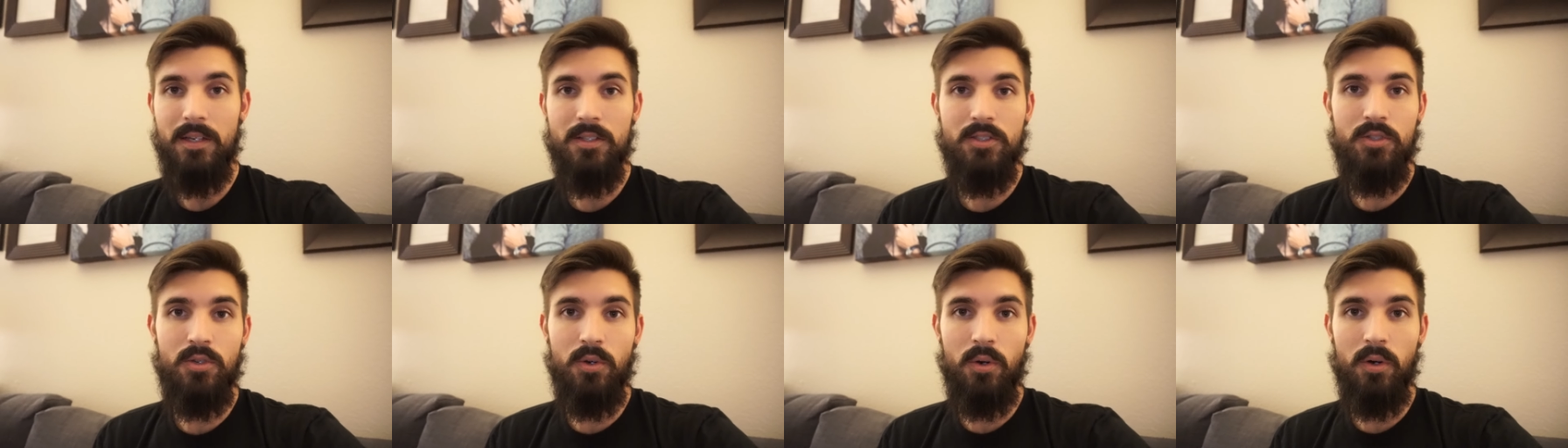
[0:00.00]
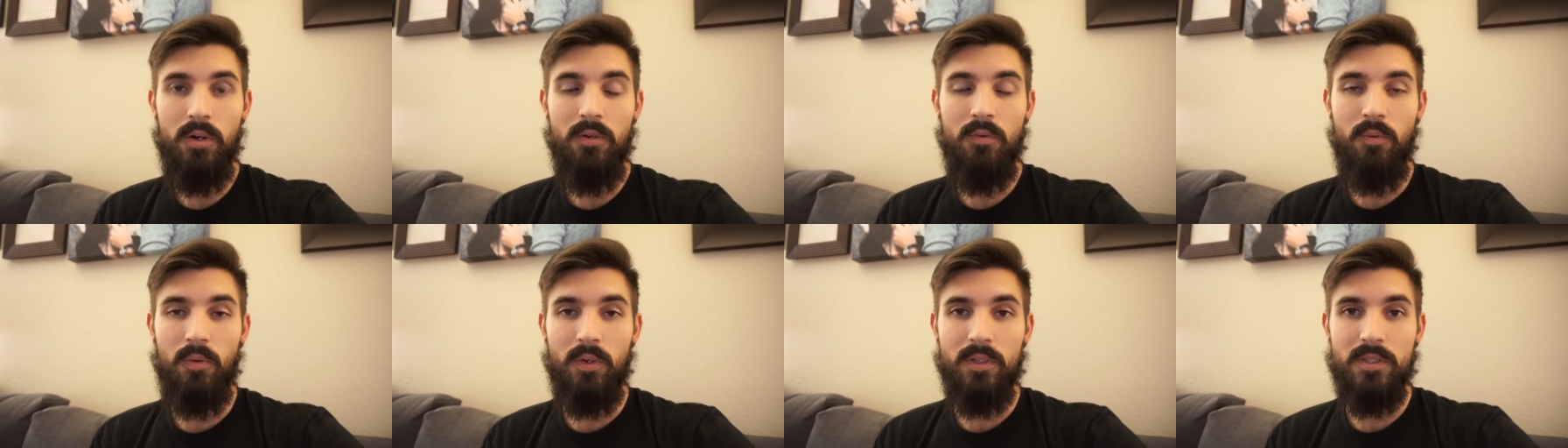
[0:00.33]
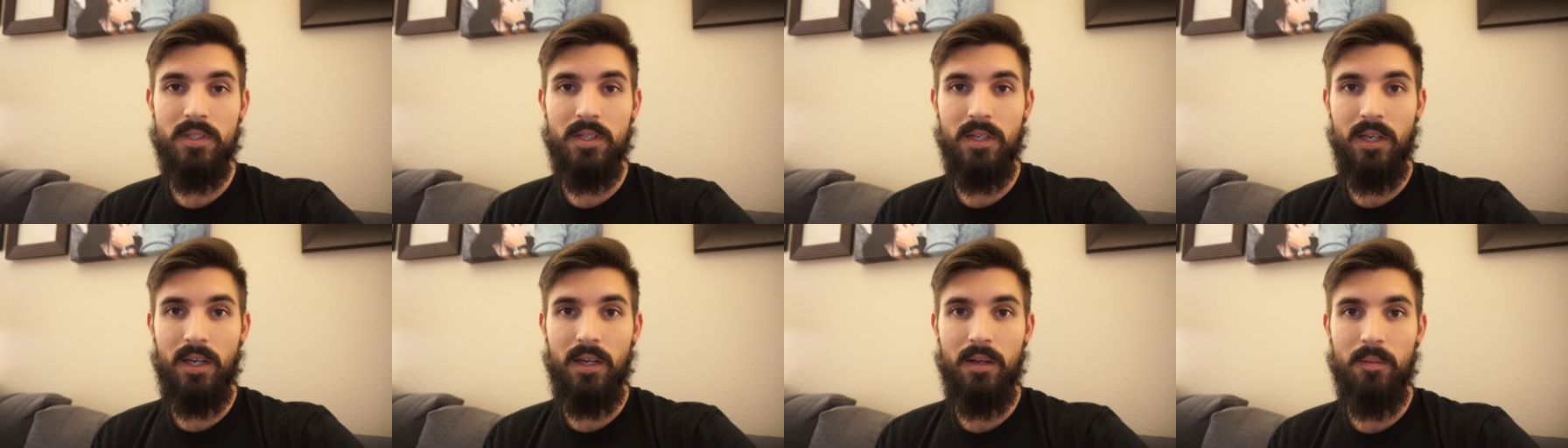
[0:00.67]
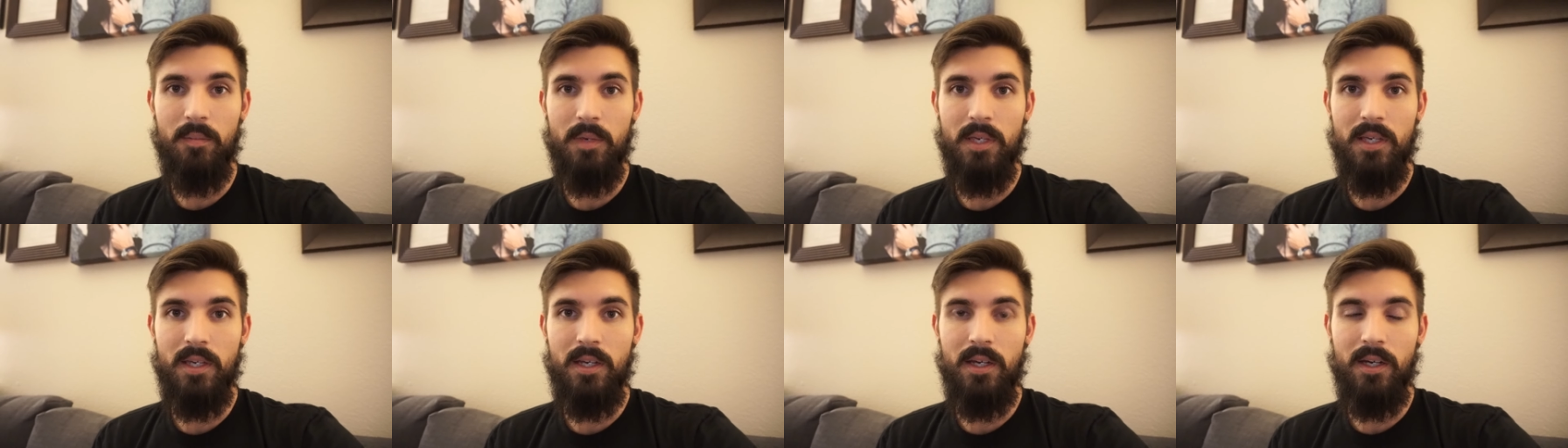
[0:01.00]
because Jordan wasn't
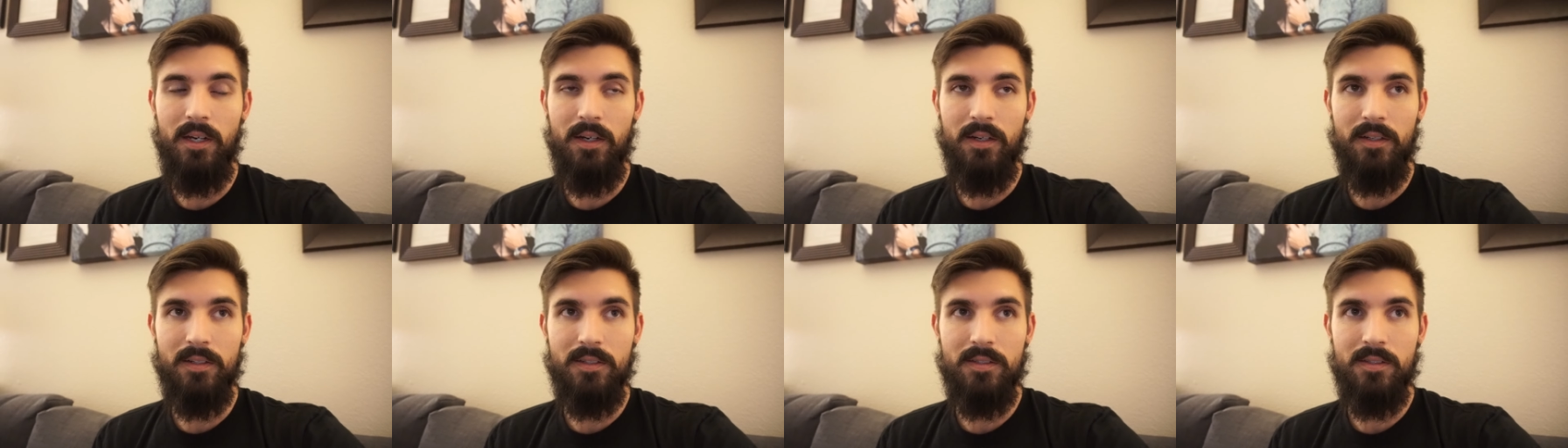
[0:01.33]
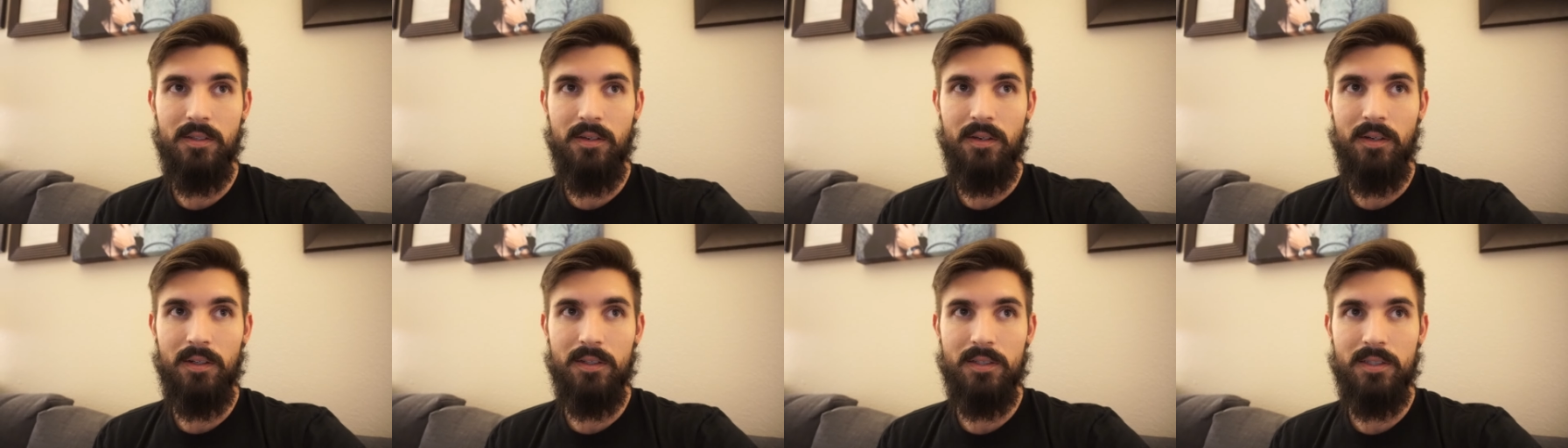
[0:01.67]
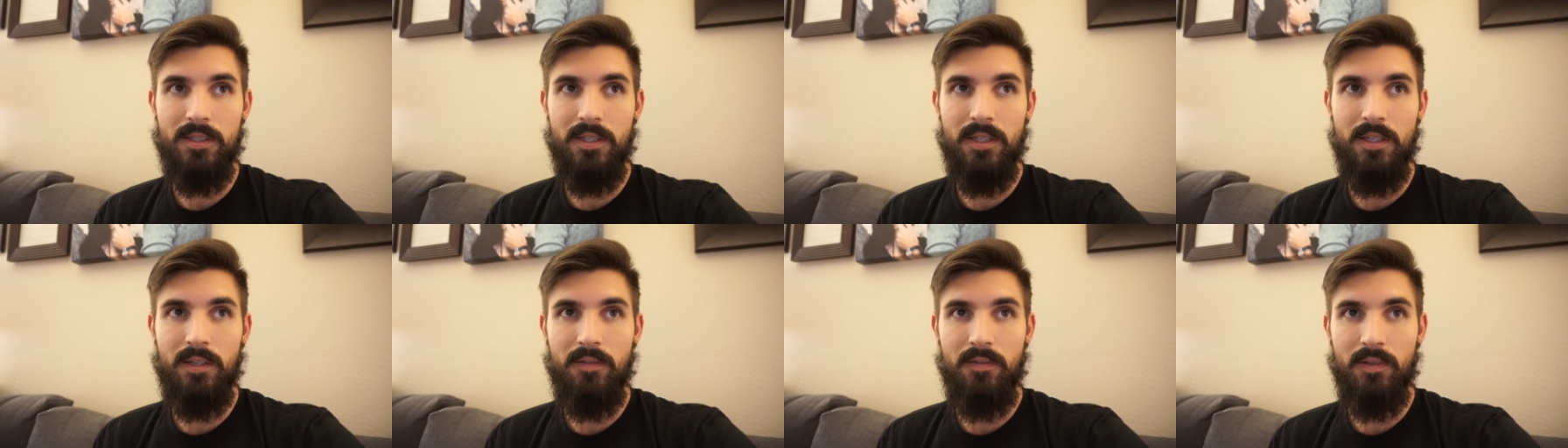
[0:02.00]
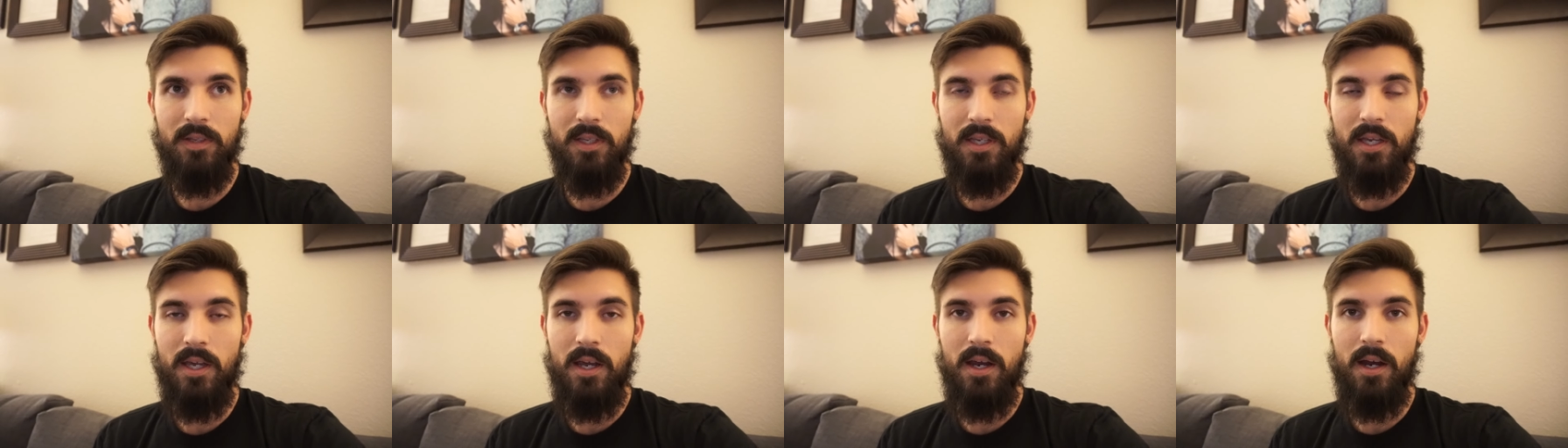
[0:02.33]
gonna be here, and so I just didn't
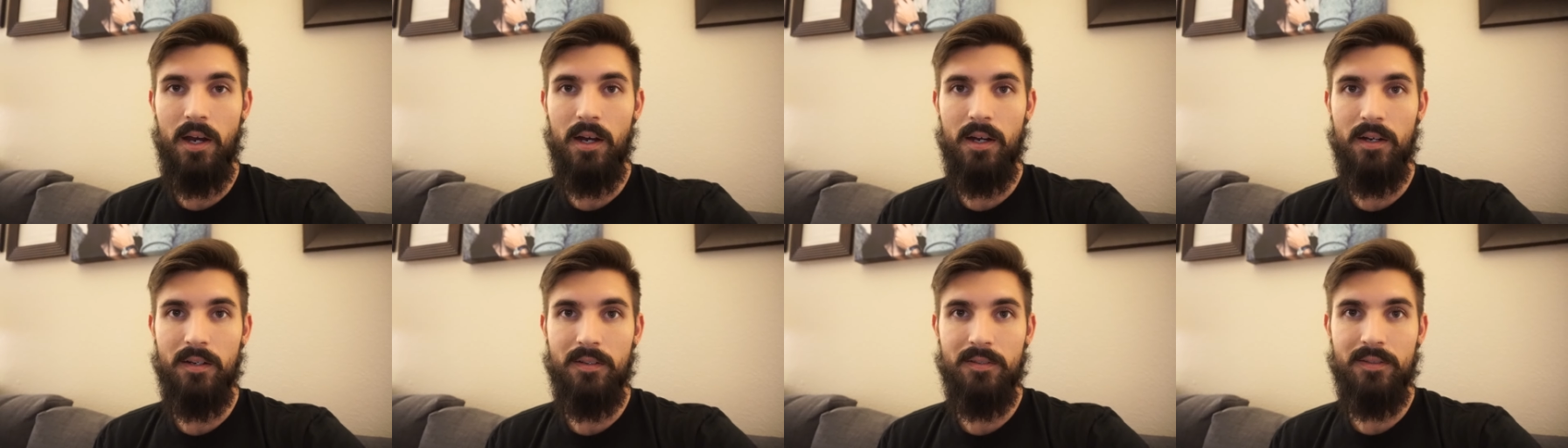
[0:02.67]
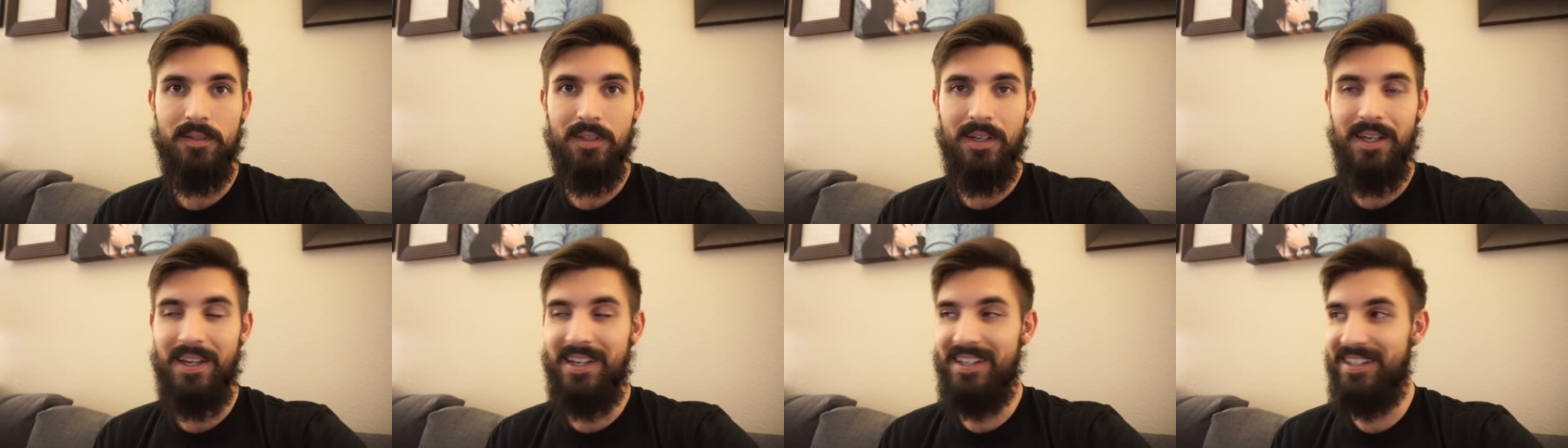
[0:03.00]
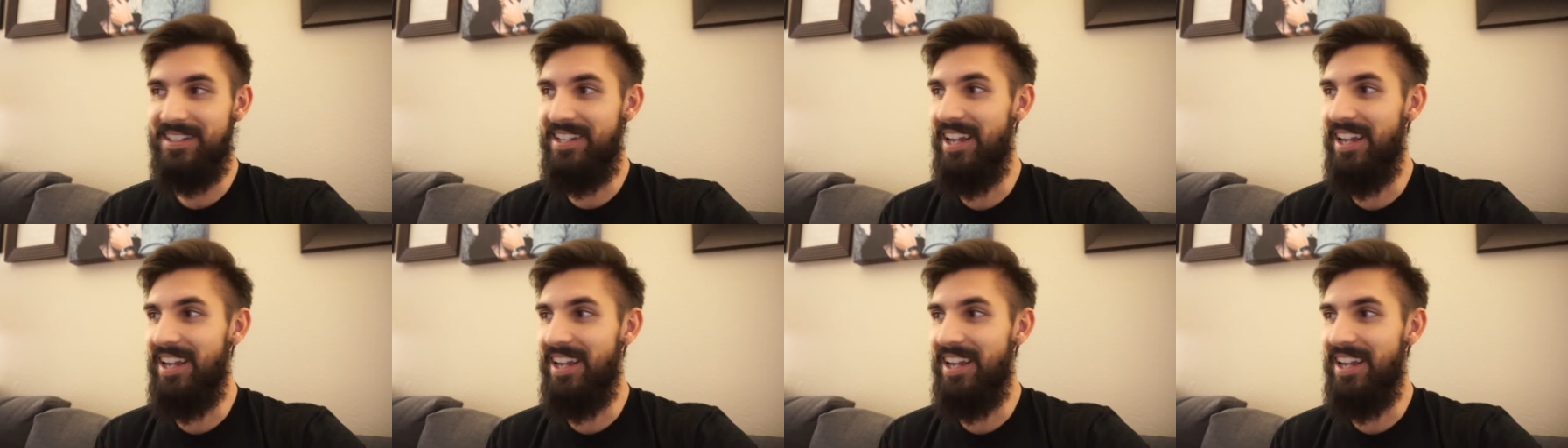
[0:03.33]
even care today.